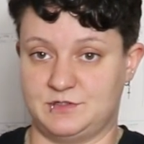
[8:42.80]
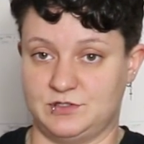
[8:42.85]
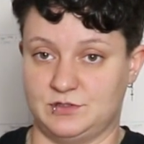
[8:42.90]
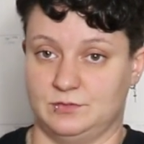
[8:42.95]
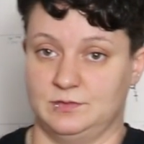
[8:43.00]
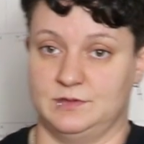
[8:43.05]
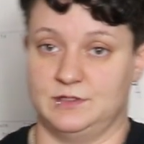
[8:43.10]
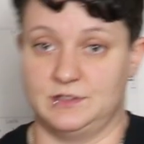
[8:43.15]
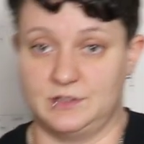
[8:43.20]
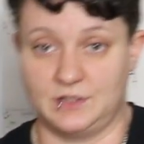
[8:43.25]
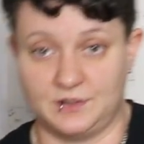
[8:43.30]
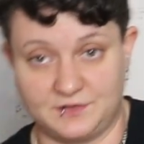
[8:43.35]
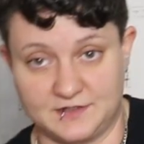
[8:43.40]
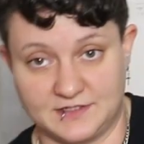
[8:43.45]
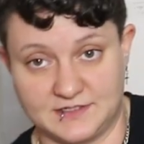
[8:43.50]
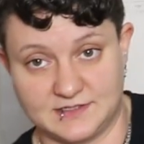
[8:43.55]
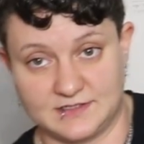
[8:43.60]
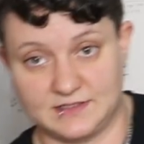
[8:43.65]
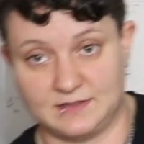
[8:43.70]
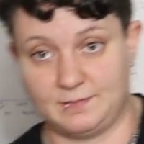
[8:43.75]
2,
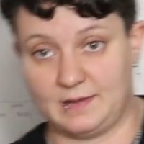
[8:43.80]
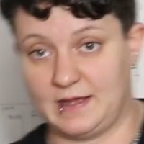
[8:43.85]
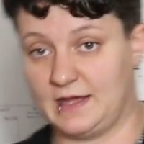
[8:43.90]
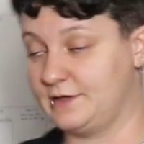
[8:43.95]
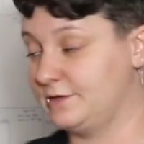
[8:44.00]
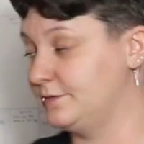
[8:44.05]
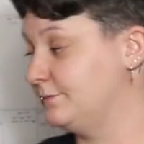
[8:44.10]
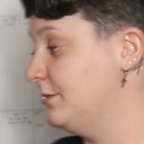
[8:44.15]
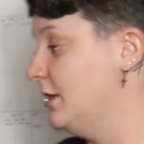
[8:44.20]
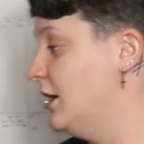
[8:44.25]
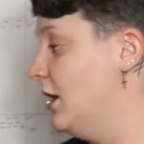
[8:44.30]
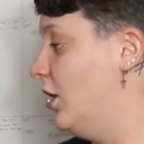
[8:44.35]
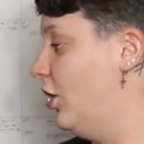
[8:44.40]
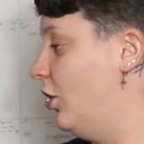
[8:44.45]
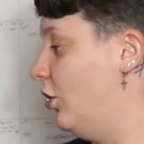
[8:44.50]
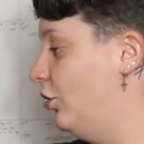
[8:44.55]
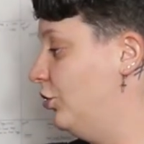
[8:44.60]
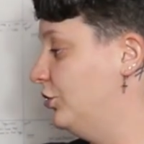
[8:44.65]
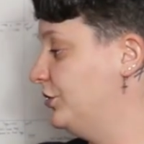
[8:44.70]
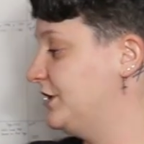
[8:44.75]
nothing's in the bottom.
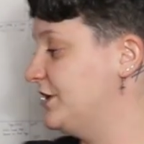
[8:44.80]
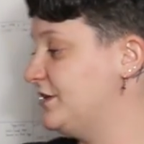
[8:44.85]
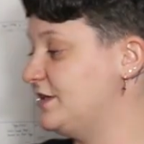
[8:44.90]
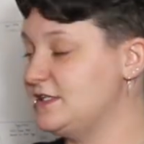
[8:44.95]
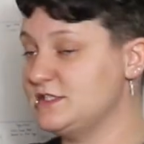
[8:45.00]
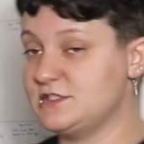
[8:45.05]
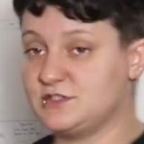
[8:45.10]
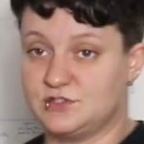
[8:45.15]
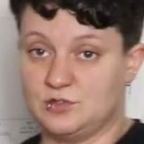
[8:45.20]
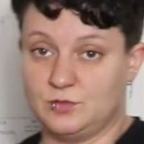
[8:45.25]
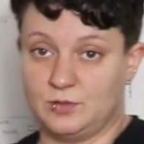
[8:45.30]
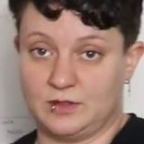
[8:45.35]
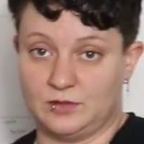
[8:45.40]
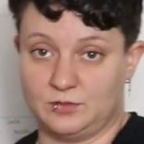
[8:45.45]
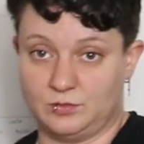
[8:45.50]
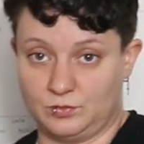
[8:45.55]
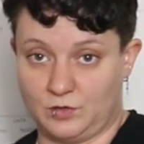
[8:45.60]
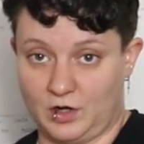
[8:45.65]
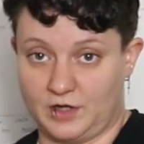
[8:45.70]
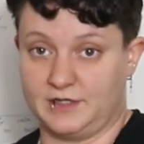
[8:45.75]
Only these 2
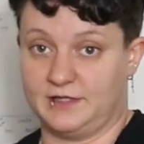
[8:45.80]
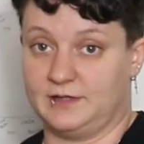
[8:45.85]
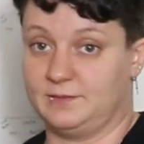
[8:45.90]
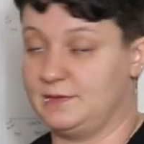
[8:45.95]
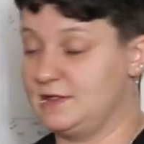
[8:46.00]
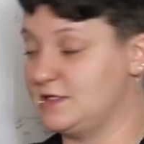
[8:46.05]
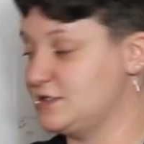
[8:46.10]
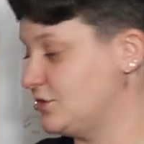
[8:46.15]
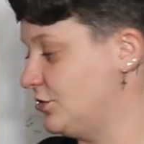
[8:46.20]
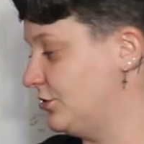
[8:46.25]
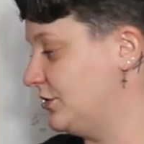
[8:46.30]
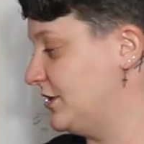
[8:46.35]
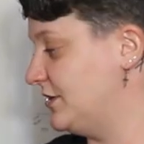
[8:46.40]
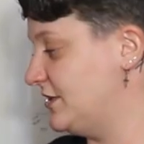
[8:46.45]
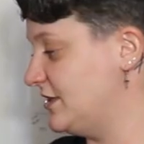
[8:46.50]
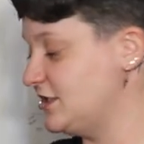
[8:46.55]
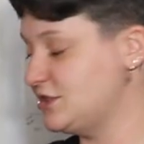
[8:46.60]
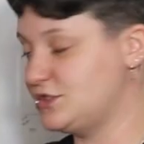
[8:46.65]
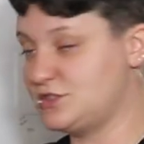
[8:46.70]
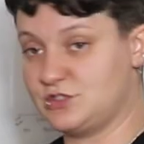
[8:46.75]
are running because only
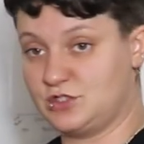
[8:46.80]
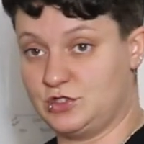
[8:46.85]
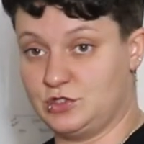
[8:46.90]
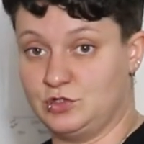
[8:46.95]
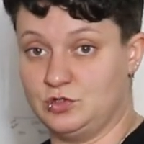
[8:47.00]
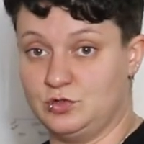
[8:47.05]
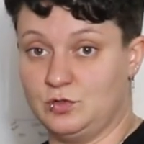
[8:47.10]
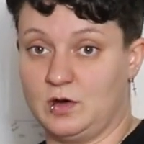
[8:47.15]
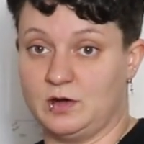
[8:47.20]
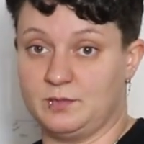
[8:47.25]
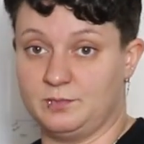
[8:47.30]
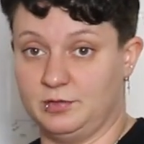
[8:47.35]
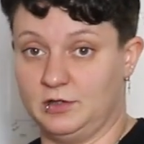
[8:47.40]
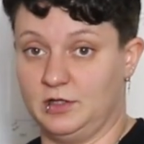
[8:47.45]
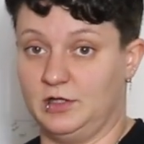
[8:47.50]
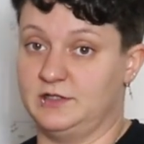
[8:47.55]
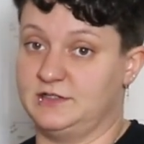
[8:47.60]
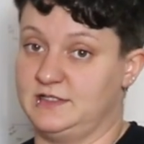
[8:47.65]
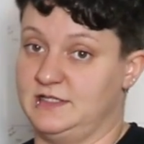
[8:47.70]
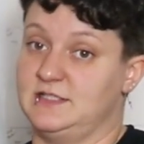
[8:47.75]
these 2 are
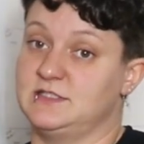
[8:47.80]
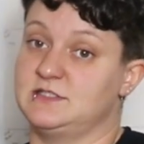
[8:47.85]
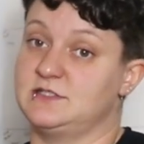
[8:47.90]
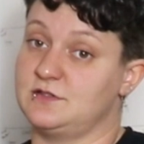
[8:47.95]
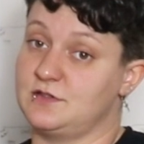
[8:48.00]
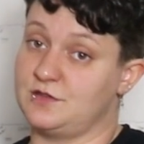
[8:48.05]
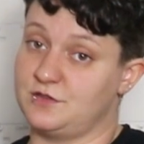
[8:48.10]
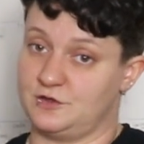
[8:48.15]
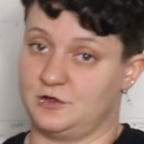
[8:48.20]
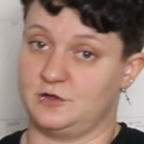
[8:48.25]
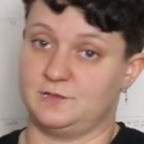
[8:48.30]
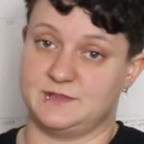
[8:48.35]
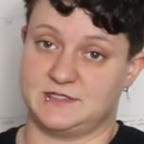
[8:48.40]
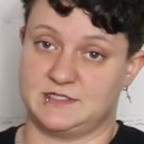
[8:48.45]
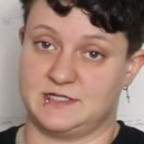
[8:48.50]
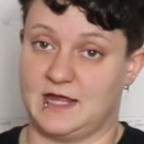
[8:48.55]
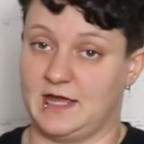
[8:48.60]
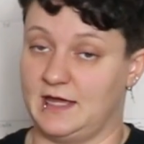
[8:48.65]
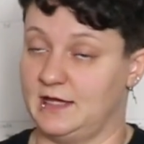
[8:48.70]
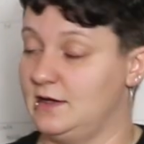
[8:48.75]
plugged into the
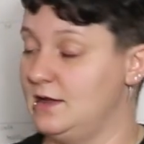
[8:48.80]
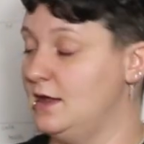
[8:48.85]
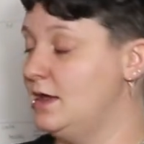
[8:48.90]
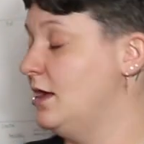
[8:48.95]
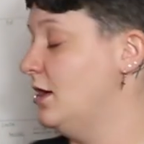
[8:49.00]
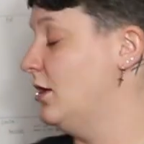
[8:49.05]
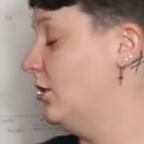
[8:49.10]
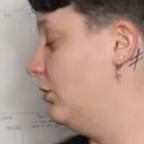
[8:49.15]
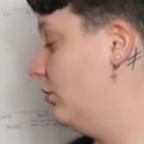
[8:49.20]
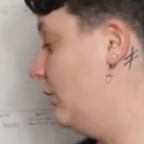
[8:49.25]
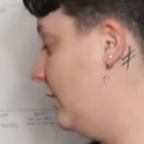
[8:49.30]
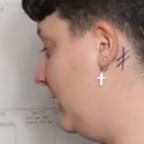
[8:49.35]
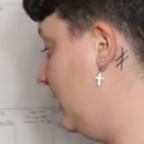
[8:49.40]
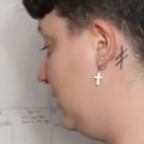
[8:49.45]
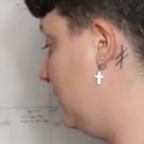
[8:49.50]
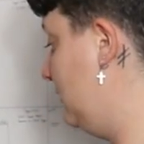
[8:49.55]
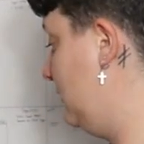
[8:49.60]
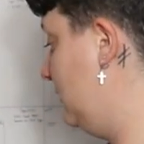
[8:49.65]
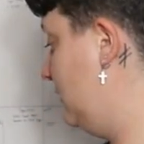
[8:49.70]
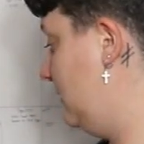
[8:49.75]
thermostat.
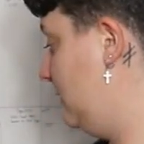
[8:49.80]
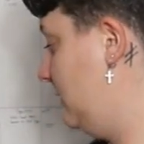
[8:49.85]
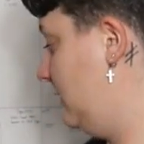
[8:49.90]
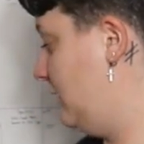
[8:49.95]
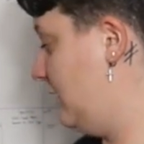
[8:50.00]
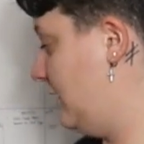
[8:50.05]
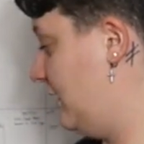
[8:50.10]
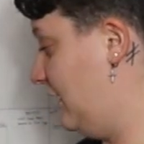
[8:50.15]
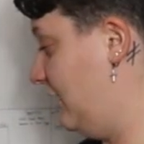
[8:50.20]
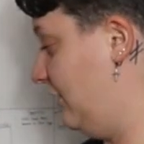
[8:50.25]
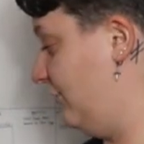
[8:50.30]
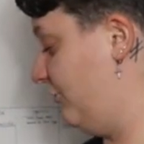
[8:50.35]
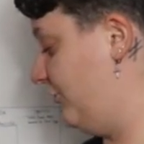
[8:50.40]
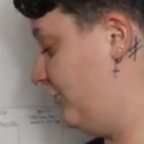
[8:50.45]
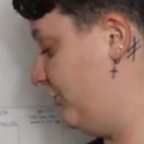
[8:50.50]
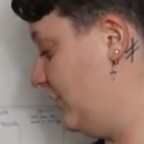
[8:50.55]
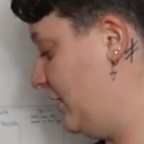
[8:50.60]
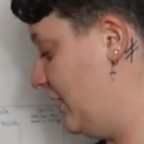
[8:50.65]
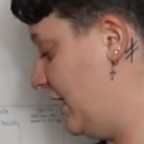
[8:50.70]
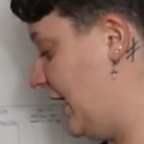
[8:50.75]
Well,
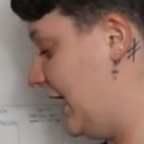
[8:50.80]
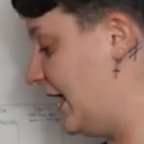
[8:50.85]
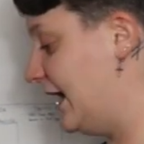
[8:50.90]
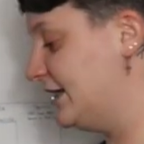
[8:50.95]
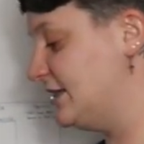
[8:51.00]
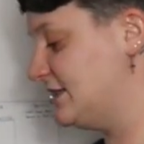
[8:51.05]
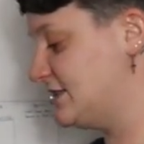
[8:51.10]
if I